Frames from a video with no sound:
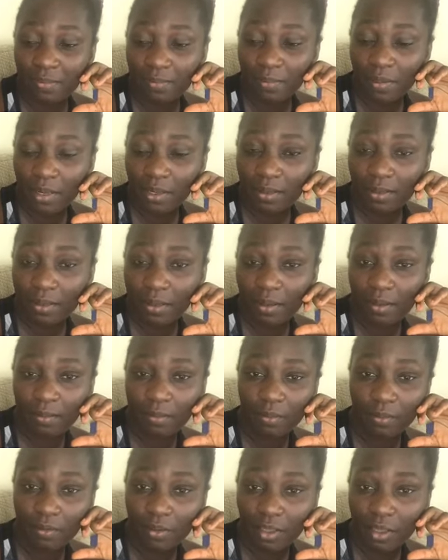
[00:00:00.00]
I'm like, yeah,
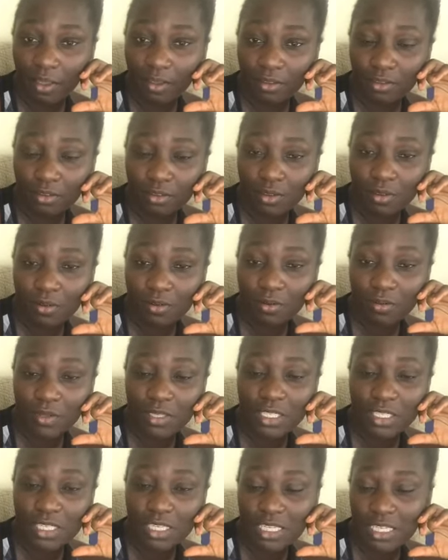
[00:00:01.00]
okay. So what
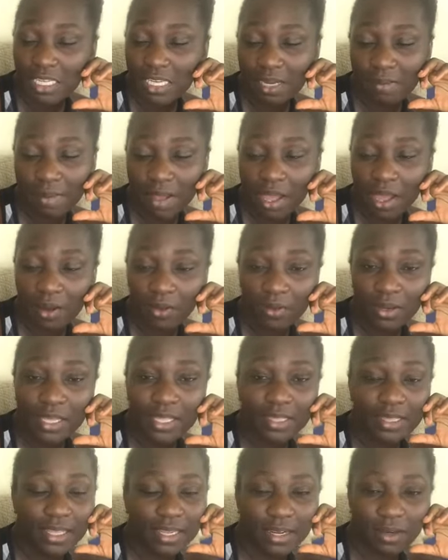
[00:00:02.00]
did you think about?
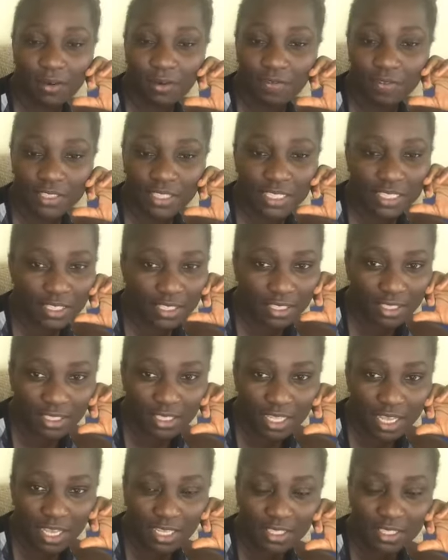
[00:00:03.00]
And then a conversation
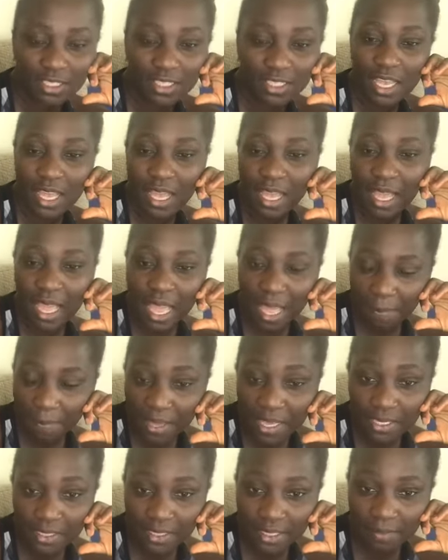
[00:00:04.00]
starts.
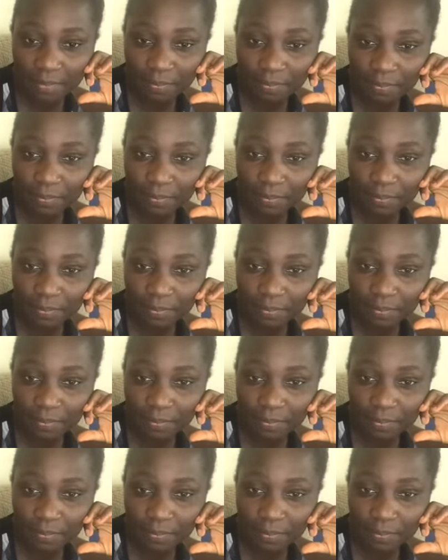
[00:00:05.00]
Amazing.